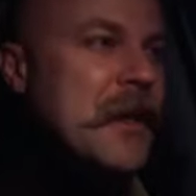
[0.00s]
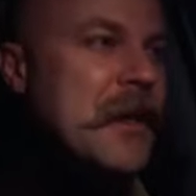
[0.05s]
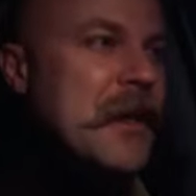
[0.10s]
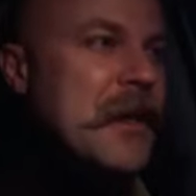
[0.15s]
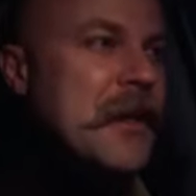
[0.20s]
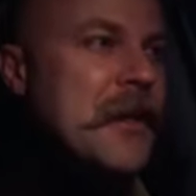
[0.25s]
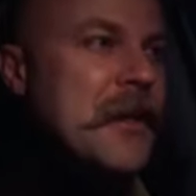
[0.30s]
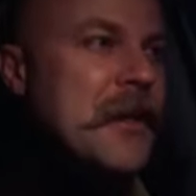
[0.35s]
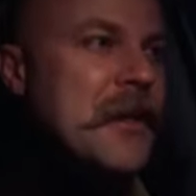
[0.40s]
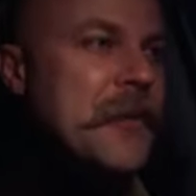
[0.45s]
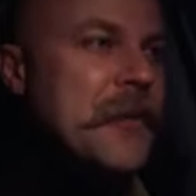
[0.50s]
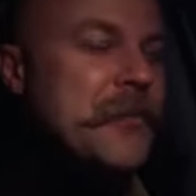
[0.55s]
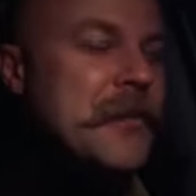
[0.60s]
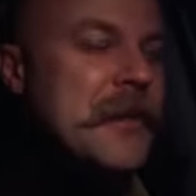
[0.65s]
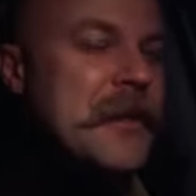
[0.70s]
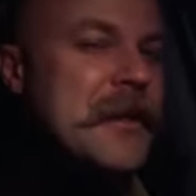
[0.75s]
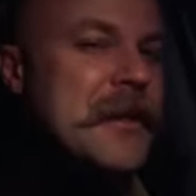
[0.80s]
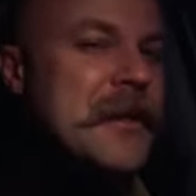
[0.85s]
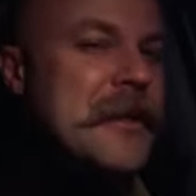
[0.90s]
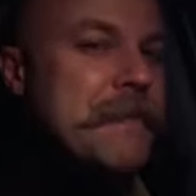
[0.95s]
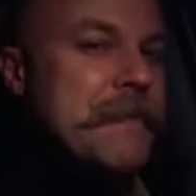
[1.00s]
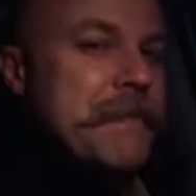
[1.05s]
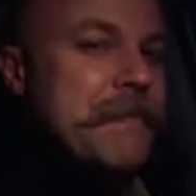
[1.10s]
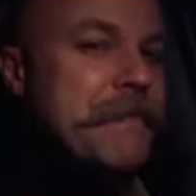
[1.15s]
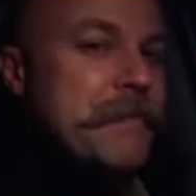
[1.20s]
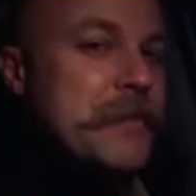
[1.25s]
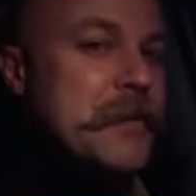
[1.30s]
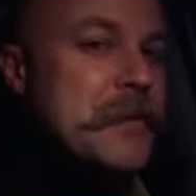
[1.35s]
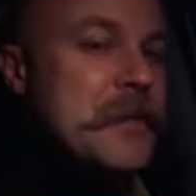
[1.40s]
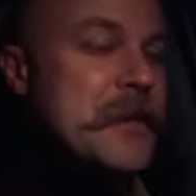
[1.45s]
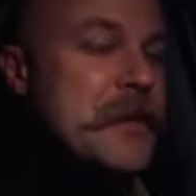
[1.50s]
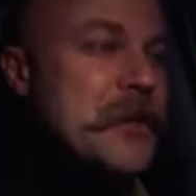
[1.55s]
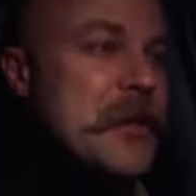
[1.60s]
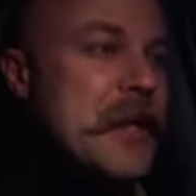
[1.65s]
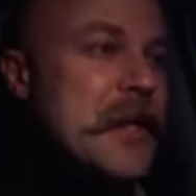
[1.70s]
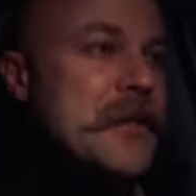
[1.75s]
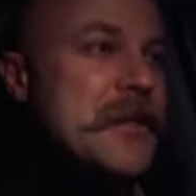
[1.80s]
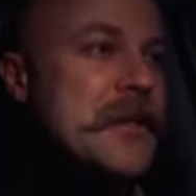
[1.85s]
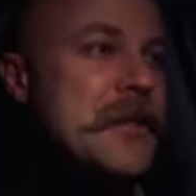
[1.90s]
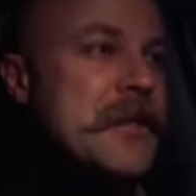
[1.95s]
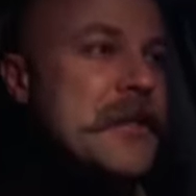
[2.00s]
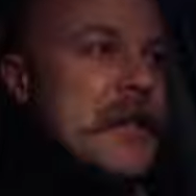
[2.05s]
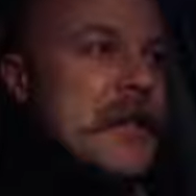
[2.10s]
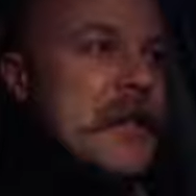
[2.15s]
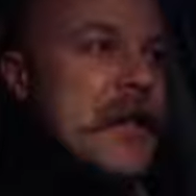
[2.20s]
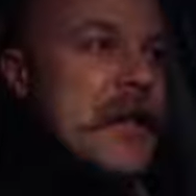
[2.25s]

And the chances and